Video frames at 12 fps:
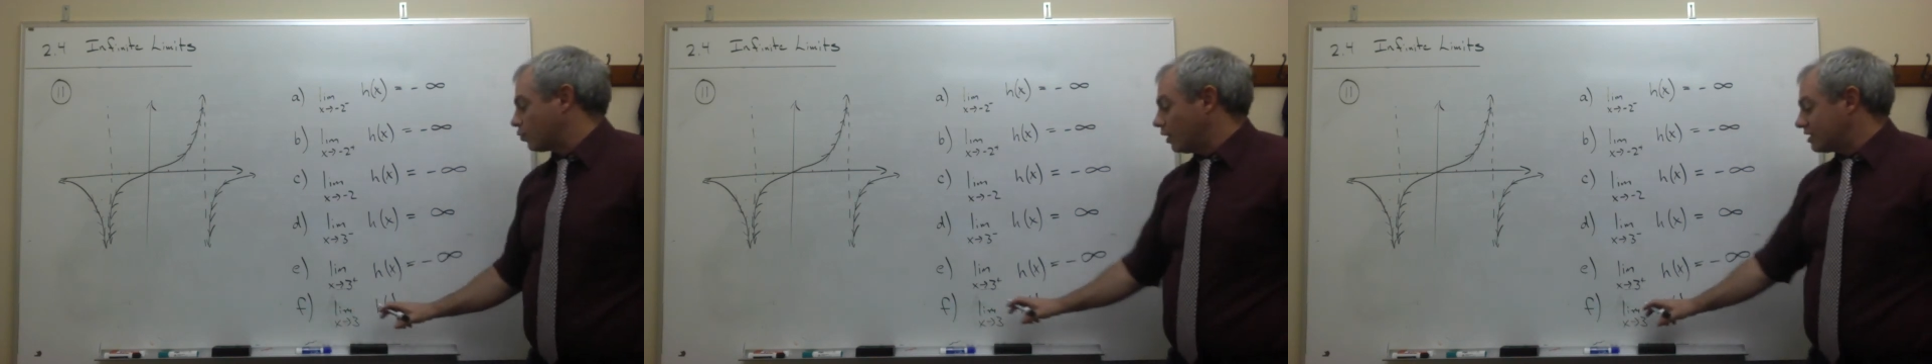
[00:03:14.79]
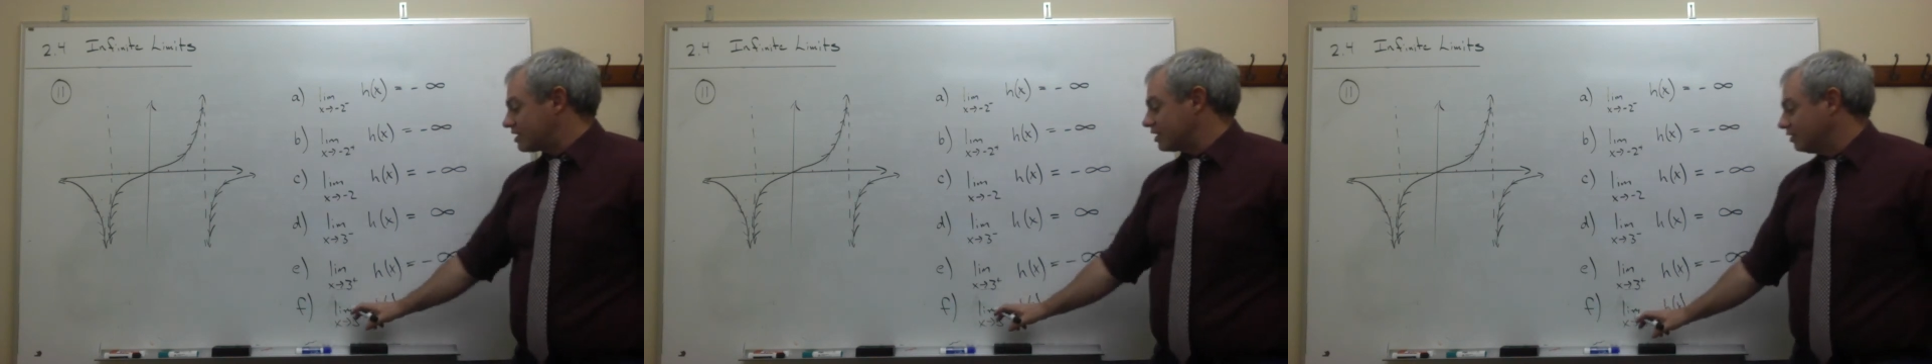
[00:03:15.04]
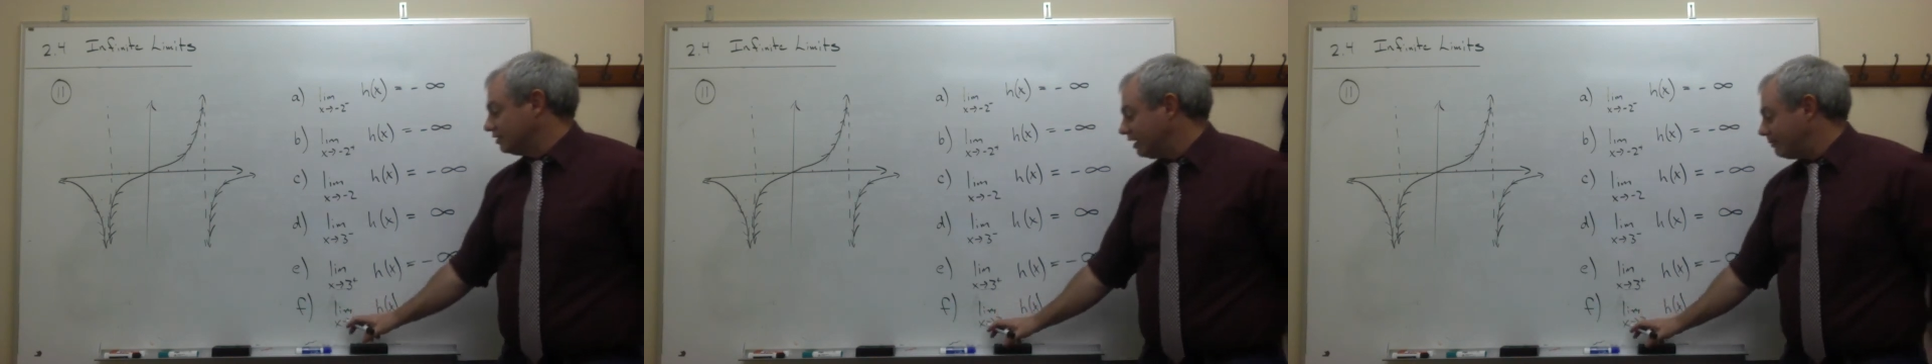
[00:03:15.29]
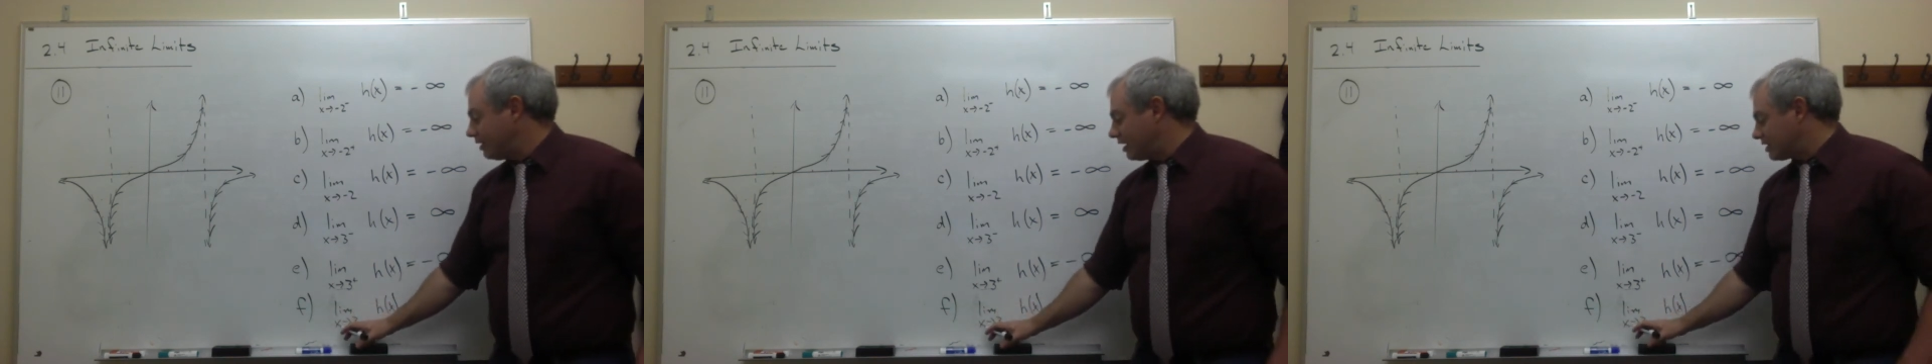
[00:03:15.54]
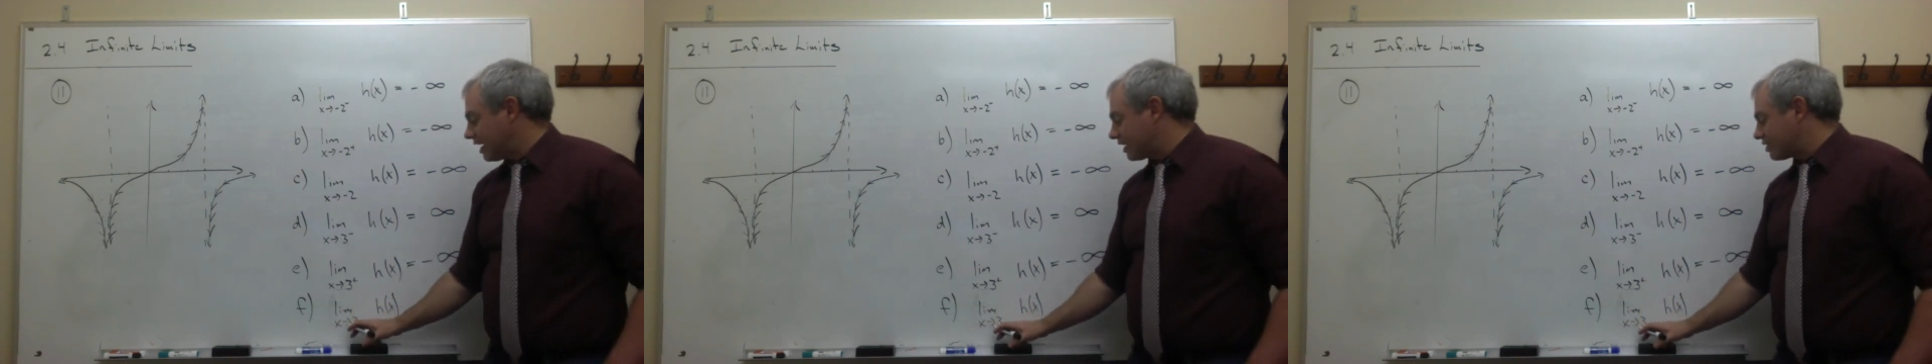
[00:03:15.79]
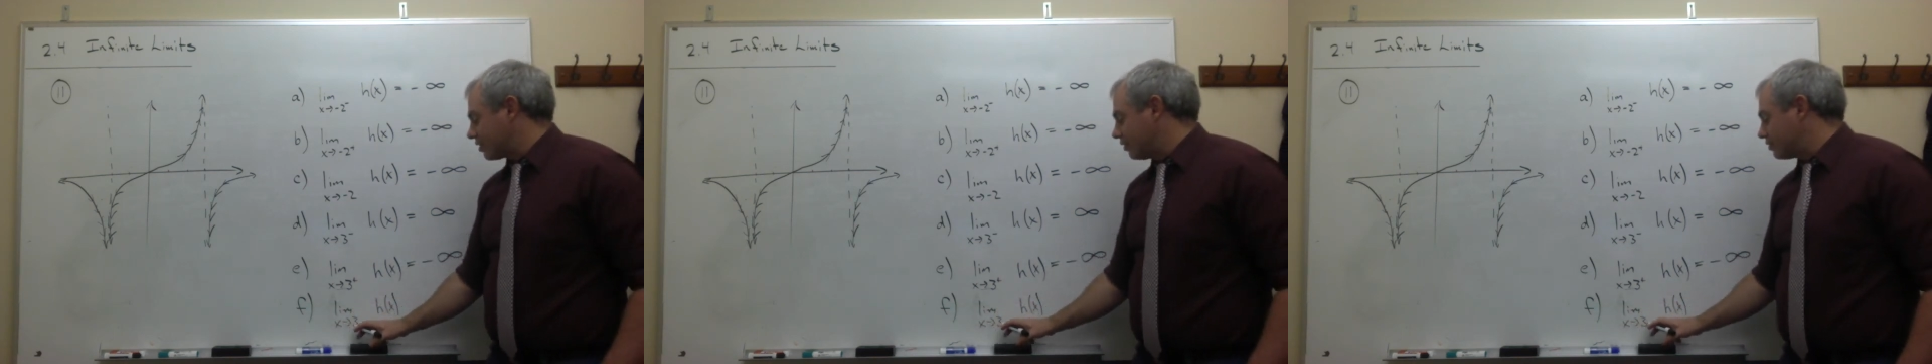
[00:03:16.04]
what's the limit as
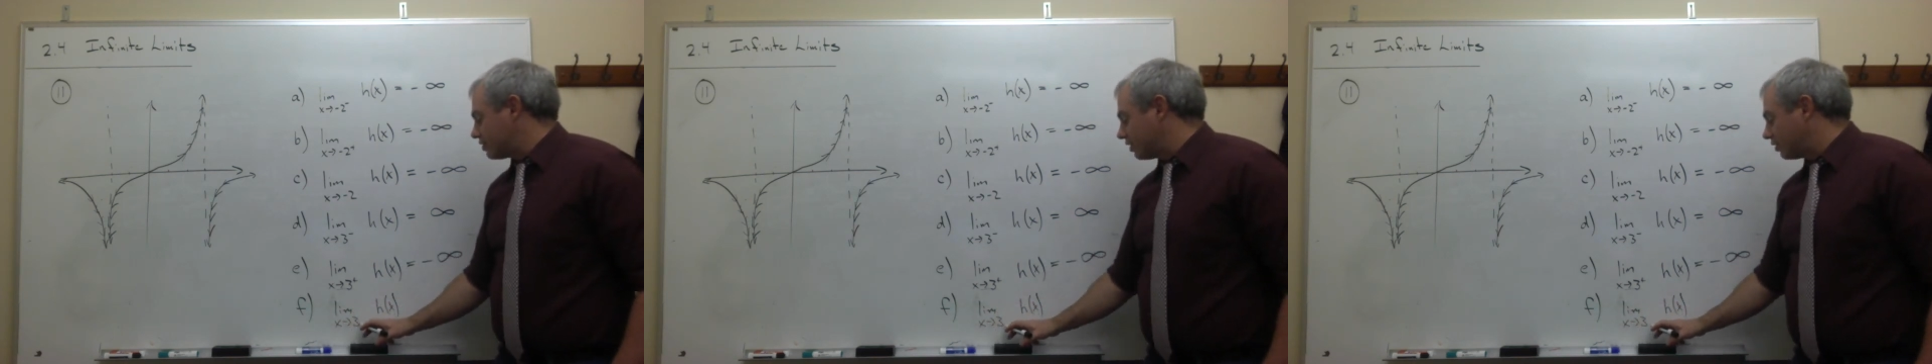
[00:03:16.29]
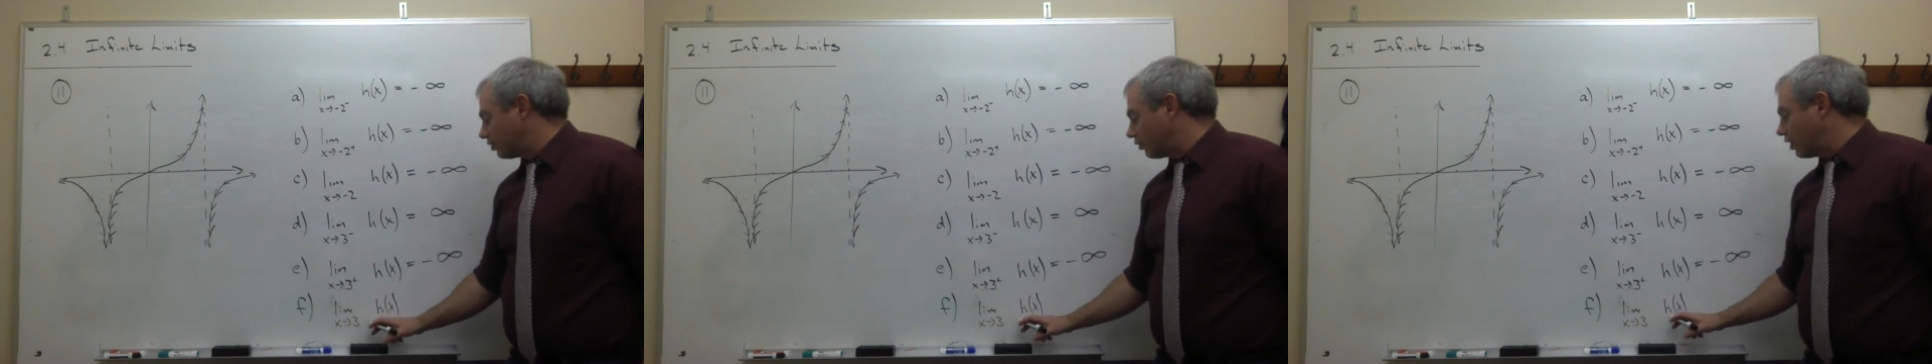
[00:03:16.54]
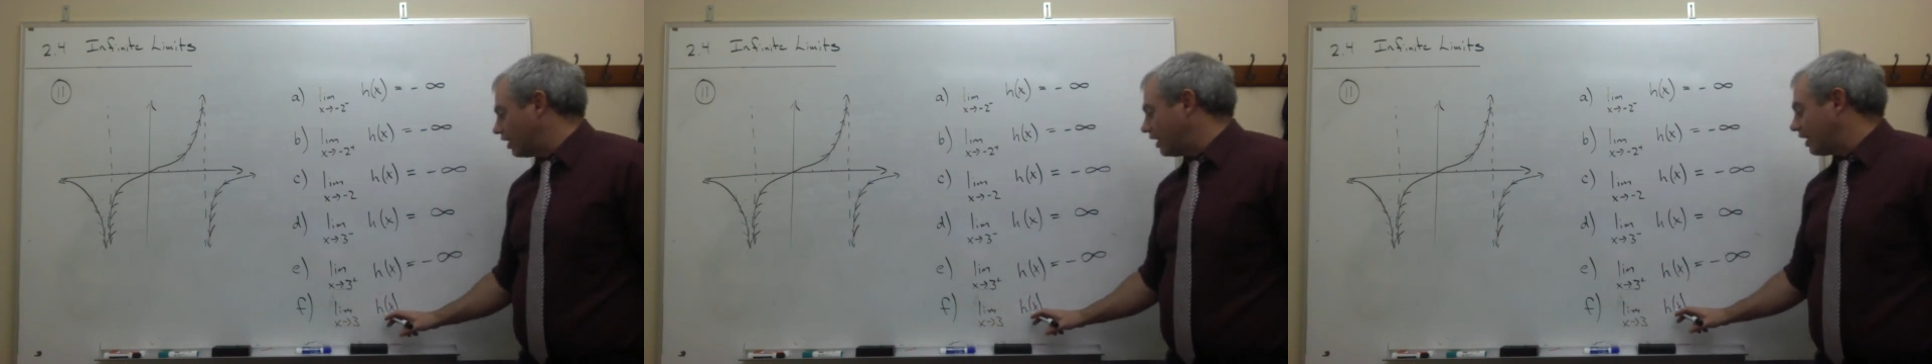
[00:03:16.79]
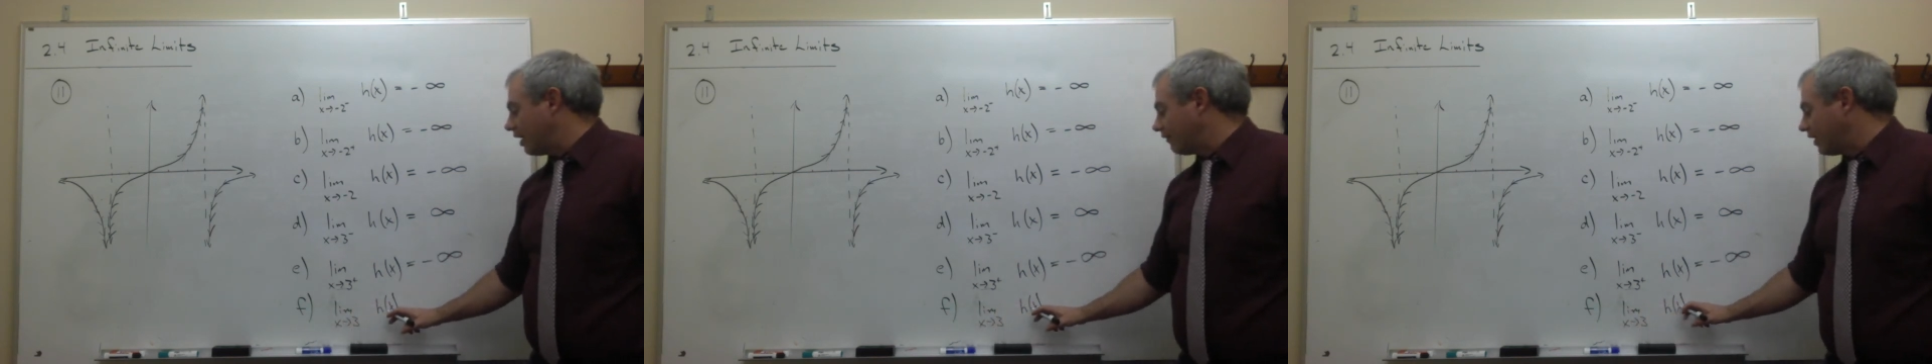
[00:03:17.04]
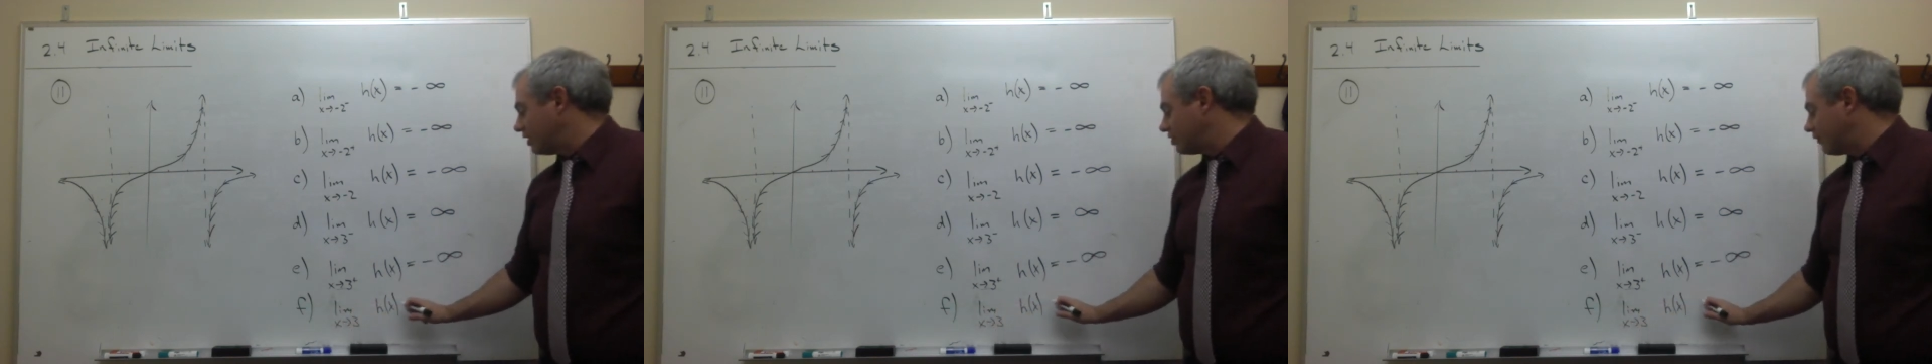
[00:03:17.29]
x goes to 3 of h